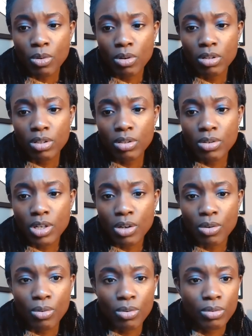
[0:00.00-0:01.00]
you
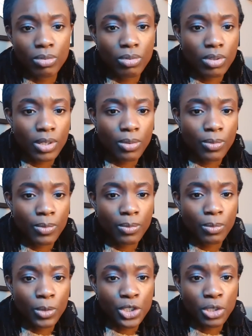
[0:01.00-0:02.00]
know
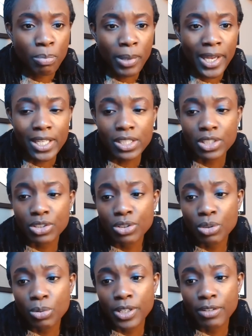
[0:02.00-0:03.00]
what your page is
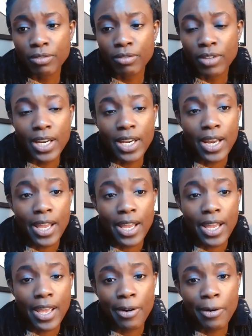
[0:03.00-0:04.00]
doing right now.
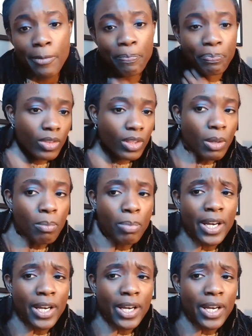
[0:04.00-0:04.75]
But